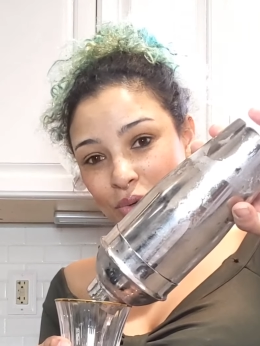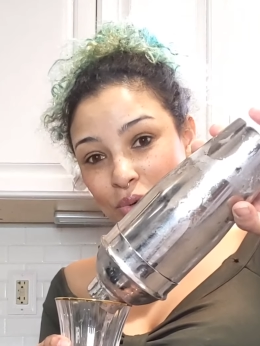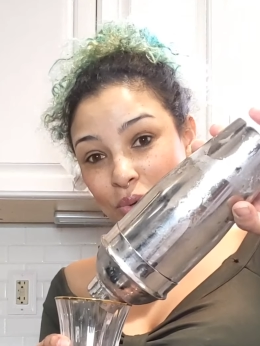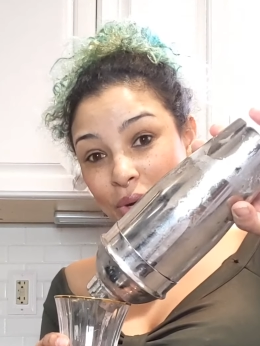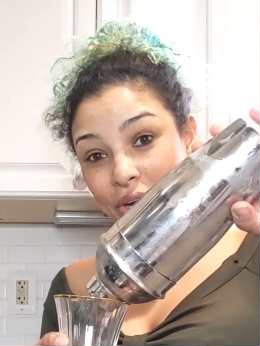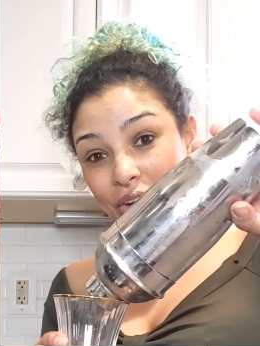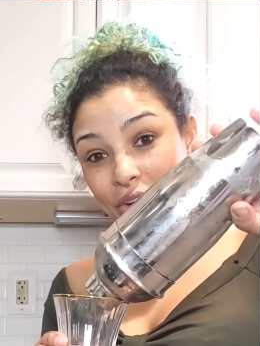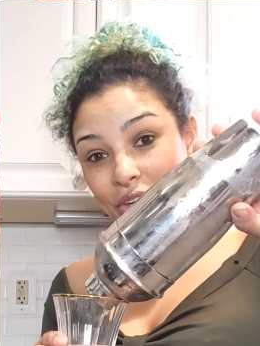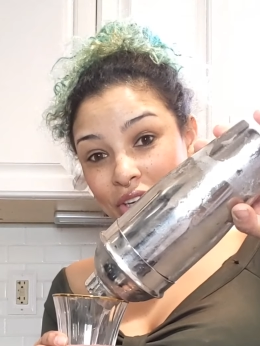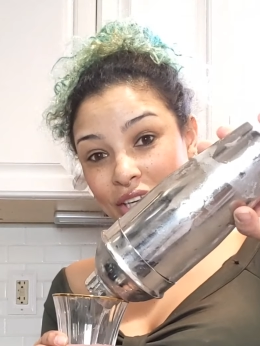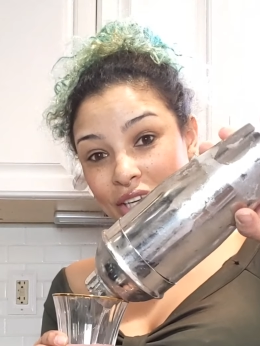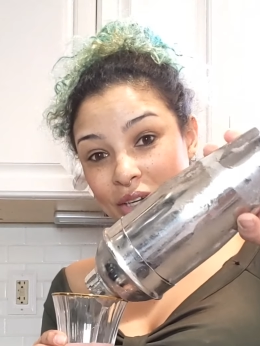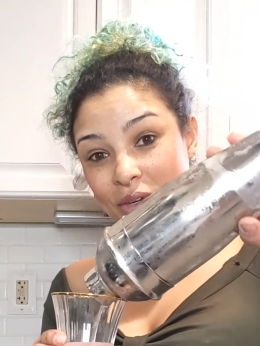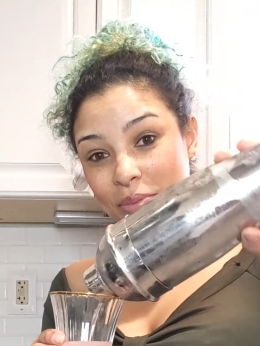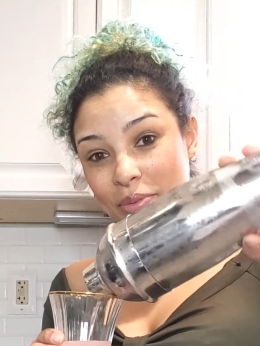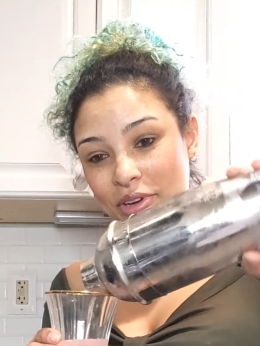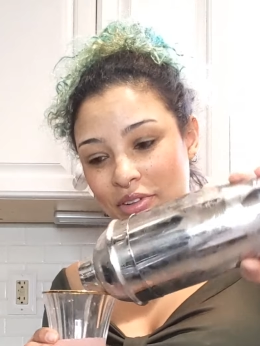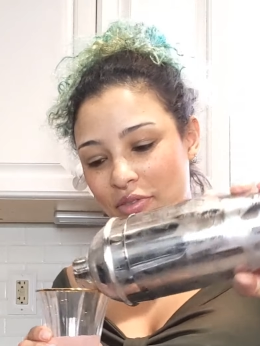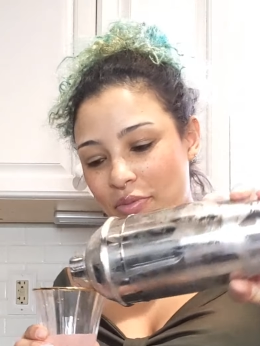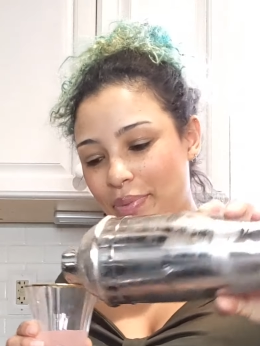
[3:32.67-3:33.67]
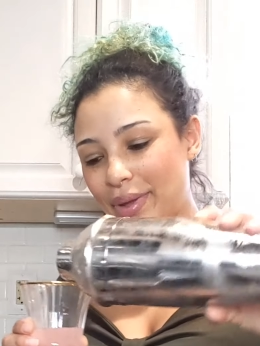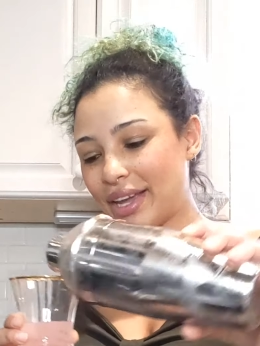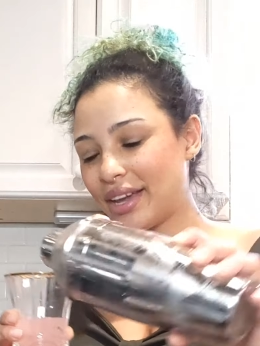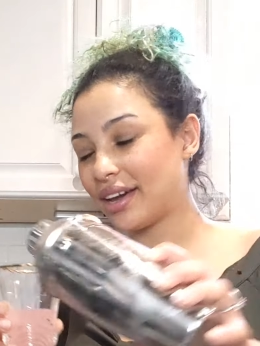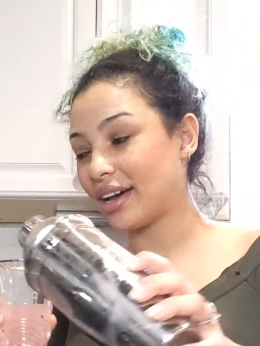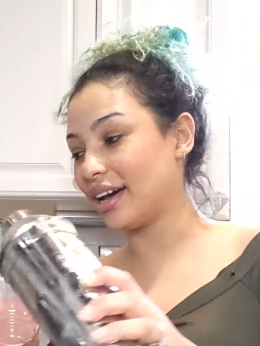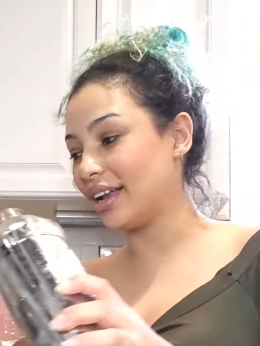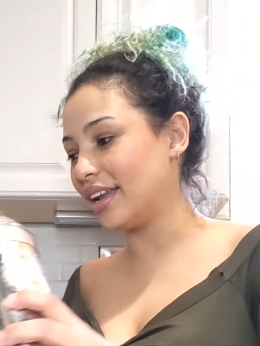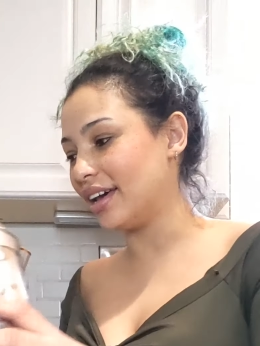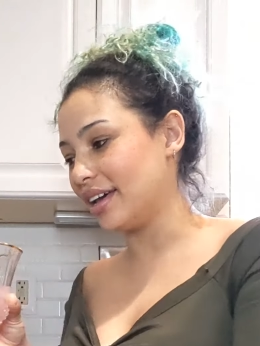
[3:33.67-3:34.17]
Oh, it got a little bit of pink
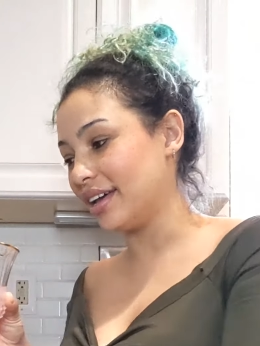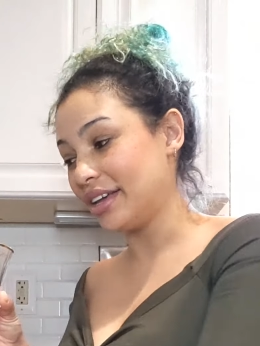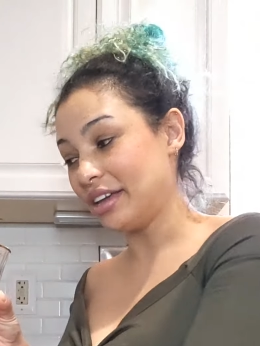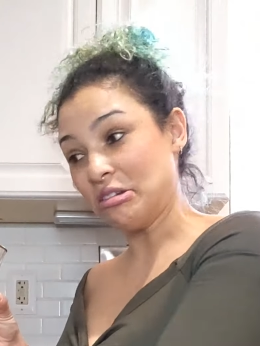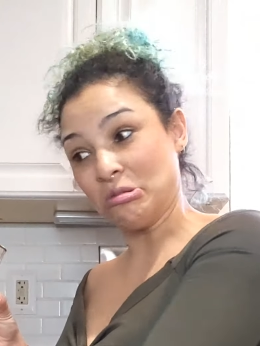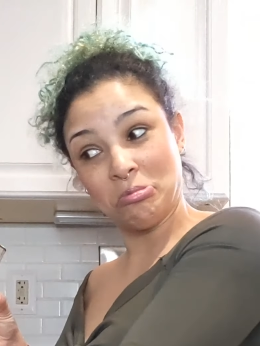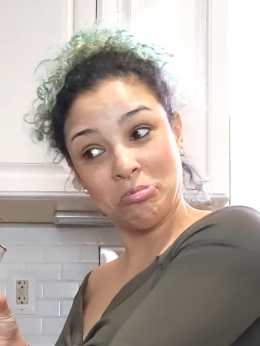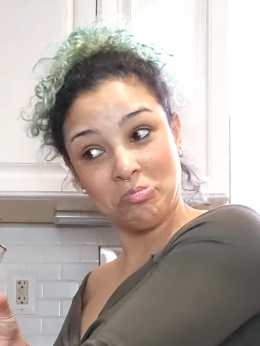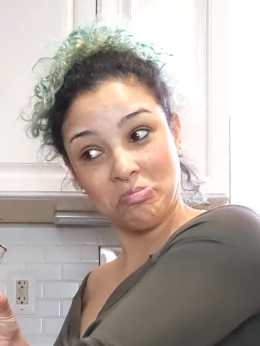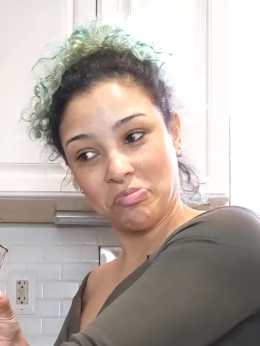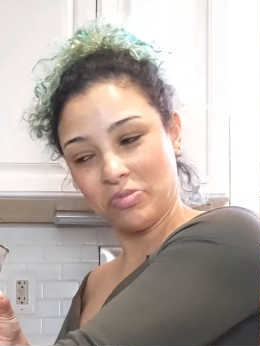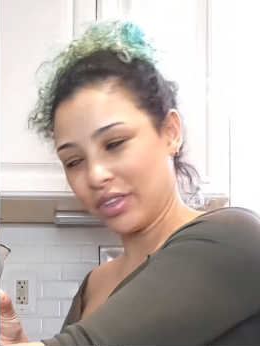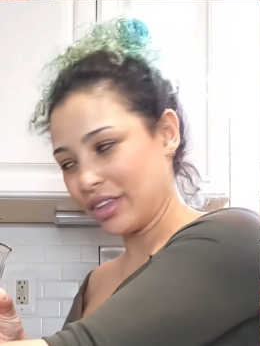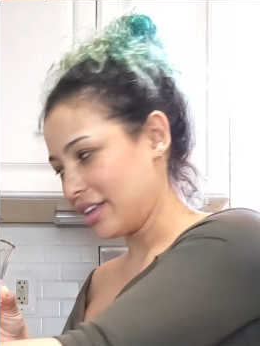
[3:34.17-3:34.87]
color.